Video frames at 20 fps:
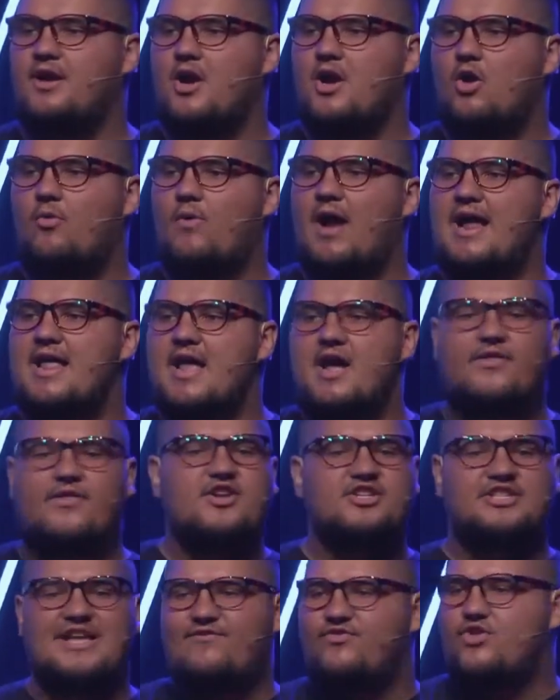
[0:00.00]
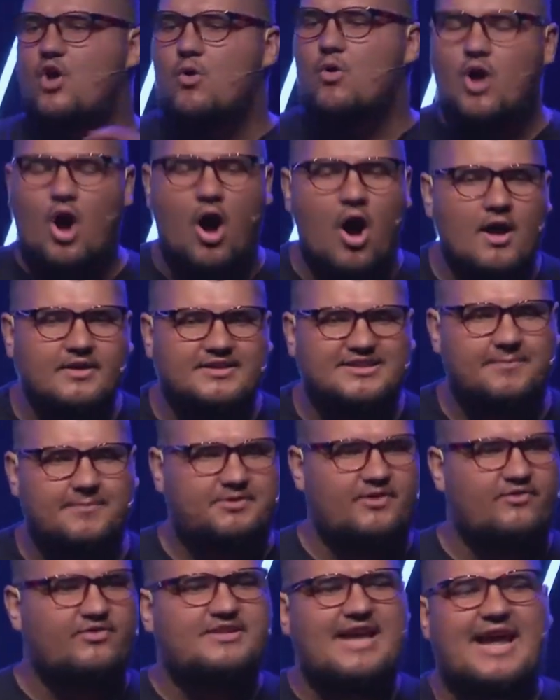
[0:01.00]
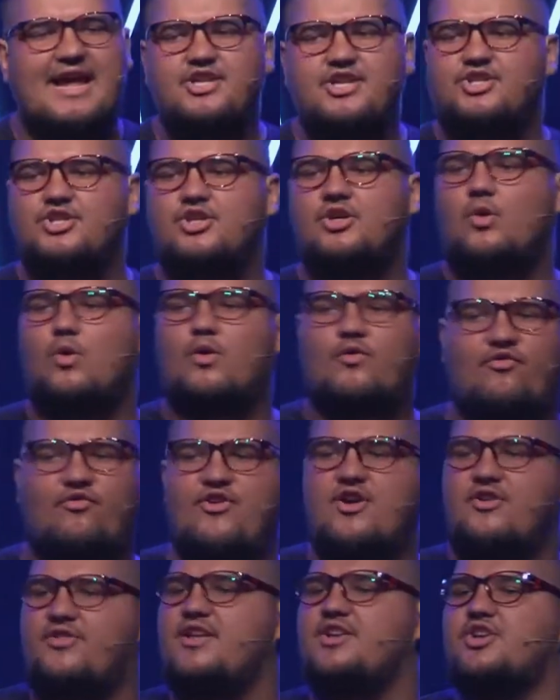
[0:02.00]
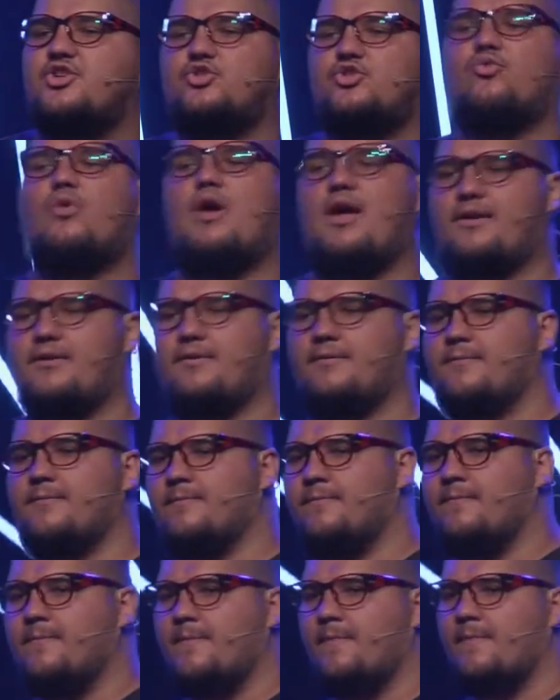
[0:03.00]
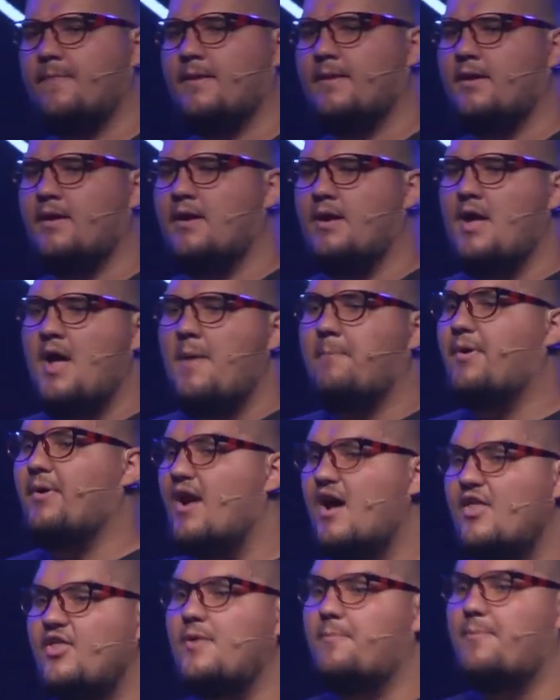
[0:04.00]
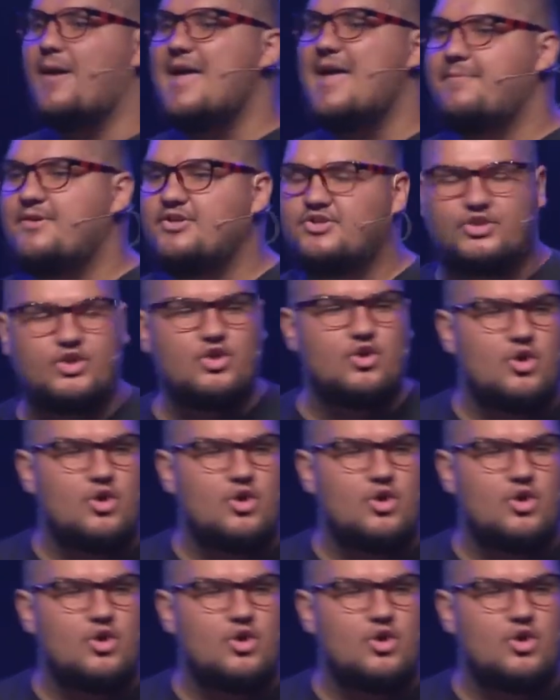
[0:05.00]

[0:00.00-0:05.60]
right? They just have no concept of danger or fear. They just run. But other babies, you,